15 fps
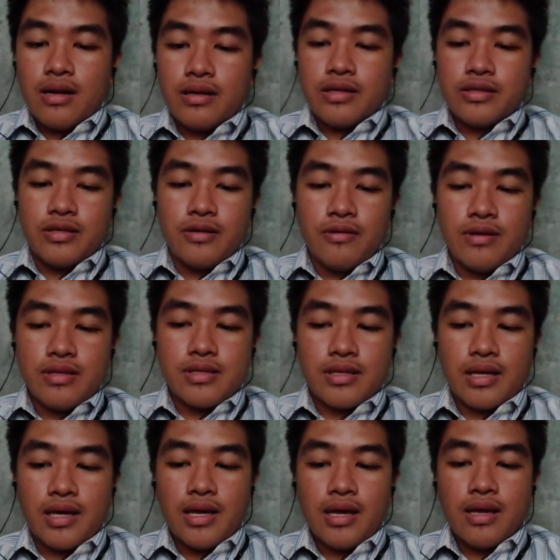
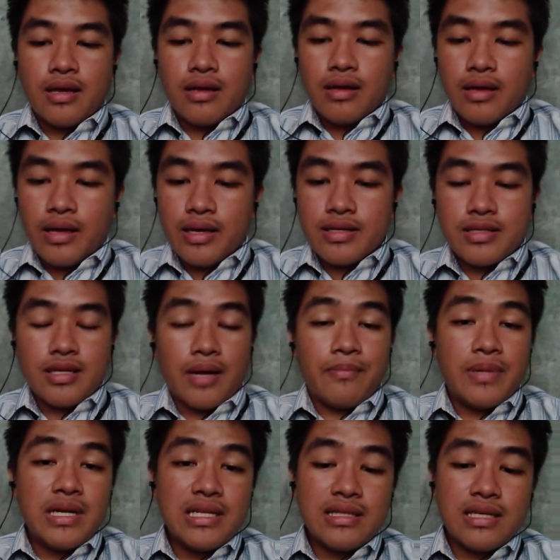literacy is the
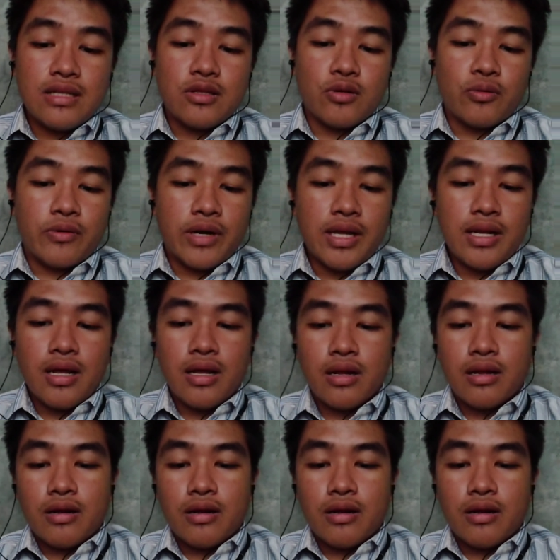ability to read,